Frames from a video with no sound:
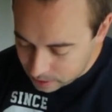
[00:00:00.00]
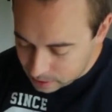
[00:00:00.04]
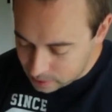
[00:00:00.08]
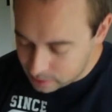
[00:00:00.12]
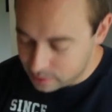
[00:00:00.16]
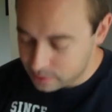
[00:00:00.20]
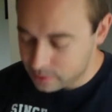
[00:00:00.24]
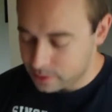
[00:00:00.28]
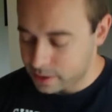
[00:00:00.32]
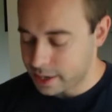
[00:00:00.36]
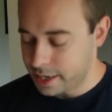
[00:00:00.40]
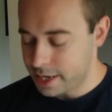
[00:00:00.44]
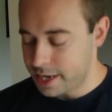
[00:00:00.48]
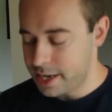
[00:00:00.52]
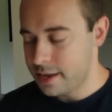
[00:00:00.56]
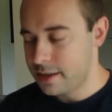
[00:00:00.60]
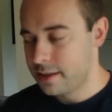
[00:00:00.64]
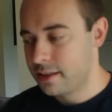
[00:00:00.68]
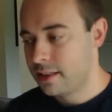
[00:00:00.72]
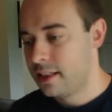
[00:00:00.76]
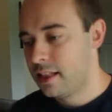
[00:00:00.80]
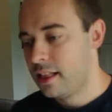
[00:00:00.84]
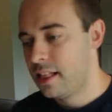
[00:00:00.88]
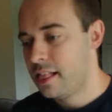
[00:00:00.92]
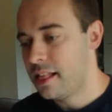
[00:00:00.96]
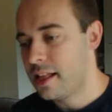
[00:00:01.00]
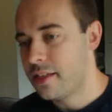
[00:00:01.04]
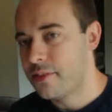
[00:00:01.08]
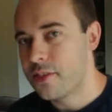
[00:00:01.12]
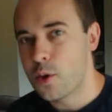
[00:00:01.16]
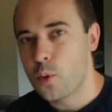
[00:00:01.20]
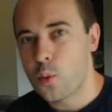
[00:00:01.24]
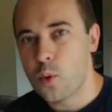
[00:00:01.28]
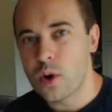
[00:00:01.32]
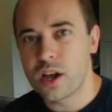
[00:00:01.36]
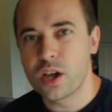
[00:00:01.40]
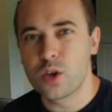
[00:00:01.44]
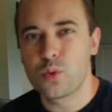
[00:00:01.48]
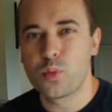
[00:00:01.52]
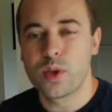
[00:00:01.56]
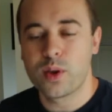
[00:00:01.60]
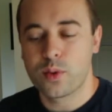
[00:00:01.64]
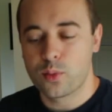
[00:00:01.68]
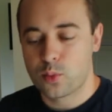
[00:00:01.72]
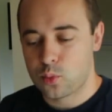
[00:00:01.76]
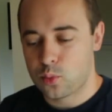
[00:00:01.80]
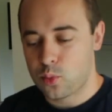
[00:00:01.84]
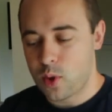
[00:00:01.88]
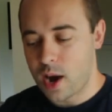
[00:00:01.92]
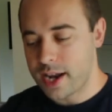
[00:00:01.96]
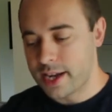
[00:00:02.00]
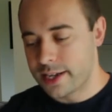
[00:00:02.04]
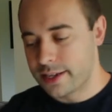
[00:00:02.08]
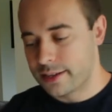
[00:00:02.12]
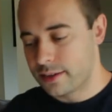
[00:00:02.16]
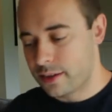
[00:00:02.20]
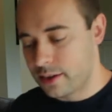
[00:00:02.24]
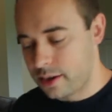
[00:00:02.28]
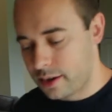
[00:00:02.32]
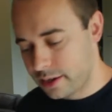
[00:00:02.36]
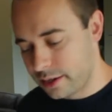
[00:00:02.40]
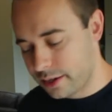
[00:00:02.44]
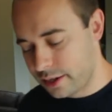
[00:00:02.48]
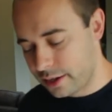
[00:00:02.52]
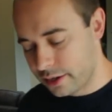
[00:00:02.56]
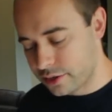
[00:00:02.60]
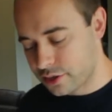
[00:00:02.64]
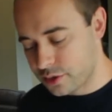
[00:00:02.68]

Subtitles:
Okay. And then what could we write on here?